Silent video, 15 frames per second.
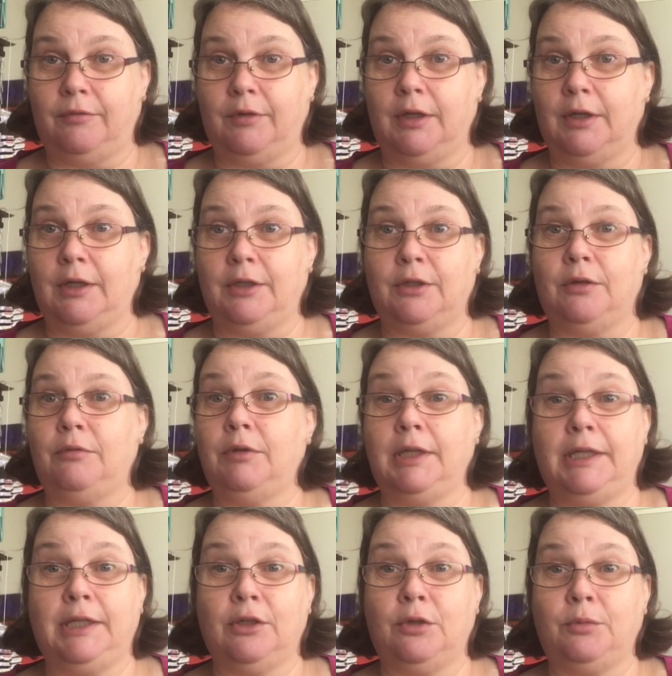and I don't
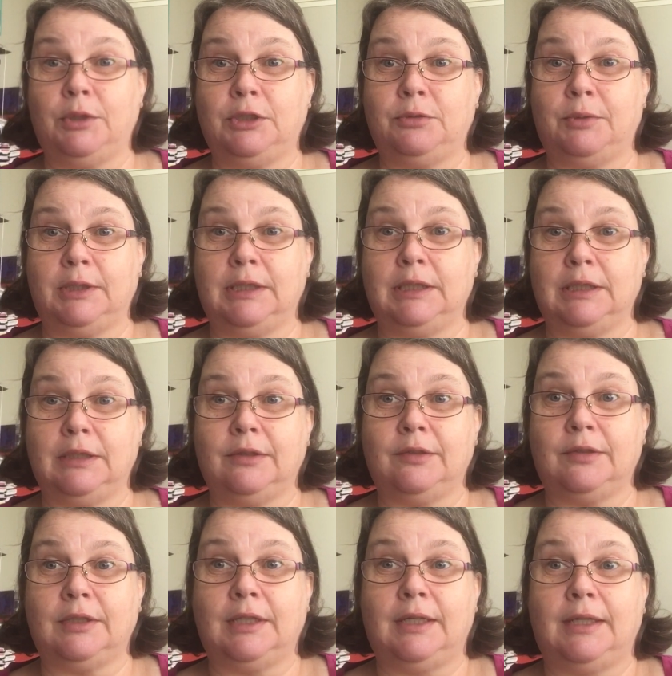really know which one it
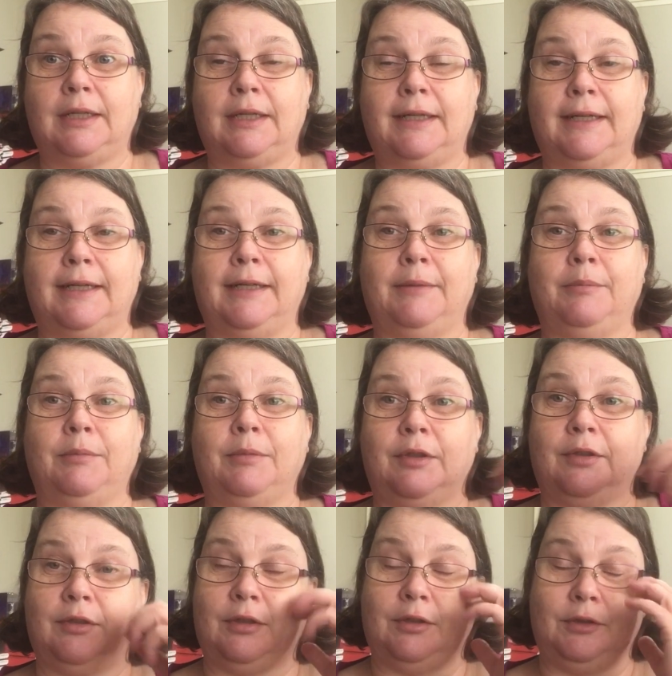is.
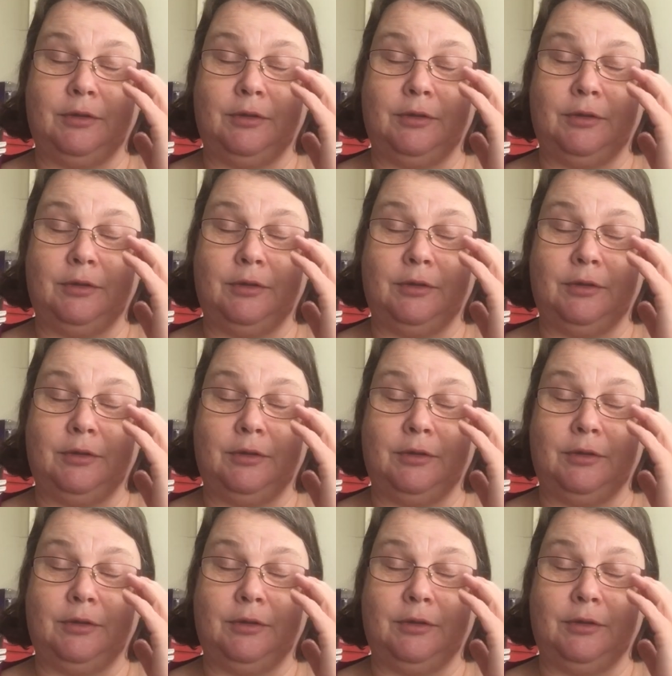So